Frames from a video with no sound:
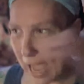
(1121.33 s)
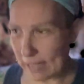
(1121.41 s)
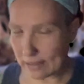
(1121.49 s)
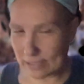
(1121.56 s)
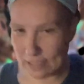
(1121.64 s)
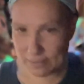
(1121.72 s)

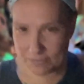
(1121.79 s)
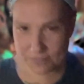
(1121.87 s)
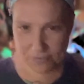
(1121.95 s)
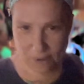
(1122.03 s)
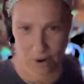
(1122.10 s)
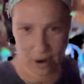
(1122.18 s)

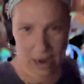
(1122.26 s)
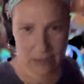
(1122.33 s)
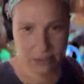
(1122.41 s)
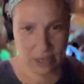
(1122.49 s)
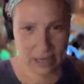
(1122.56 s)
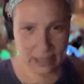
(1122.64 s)
lived far
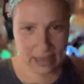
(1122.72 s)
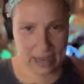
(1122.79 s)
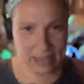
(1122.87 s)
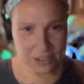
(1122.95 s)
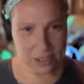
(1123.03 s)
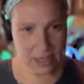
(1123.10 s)
out. So I'd
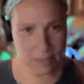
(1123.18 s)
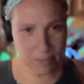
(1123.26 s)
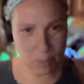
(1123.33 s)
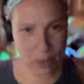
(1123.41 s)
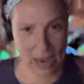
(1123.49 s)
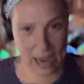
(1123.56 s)
catch,
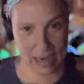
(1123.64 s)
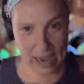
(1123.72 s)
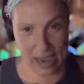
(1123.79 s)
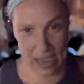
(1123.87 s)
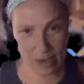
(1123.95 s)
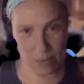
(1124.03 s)
and we had
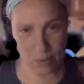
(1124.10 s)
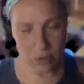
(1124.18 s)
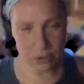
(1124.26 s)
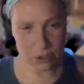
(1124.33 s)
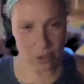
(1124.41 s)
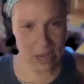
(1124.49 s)

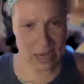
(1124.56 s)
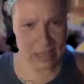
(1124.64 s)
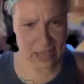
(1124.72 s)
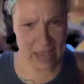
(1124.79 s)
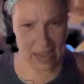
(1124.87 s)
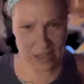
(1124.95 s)
animals. So
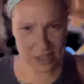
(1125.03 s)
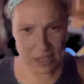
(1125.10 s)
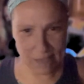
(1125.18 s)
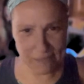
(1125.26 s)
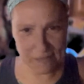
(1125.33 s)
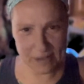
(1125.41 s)

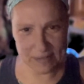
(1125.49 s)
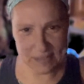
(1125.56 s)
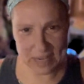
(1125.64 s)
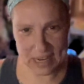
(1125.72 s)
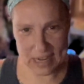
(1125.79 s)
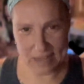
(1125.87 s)
I'm
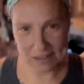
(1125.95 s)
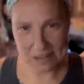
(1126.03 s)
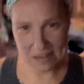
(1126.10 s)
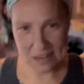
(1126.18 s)
15.